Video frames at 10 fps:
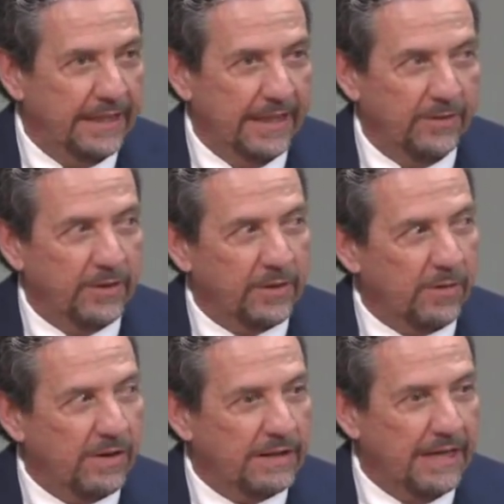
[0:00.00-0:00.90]
If you're in the
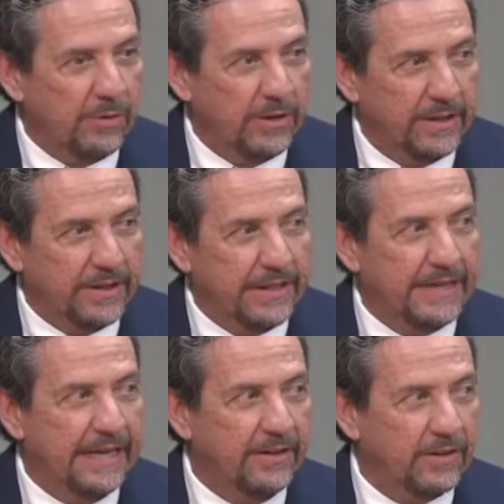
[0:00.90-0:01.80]
wrong neighborhood, they're going to
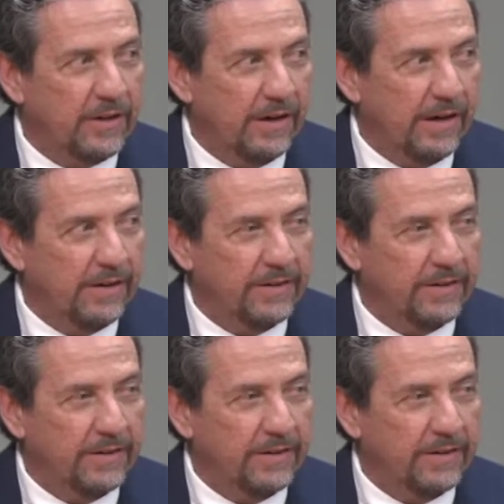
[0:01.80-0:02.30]
take your car.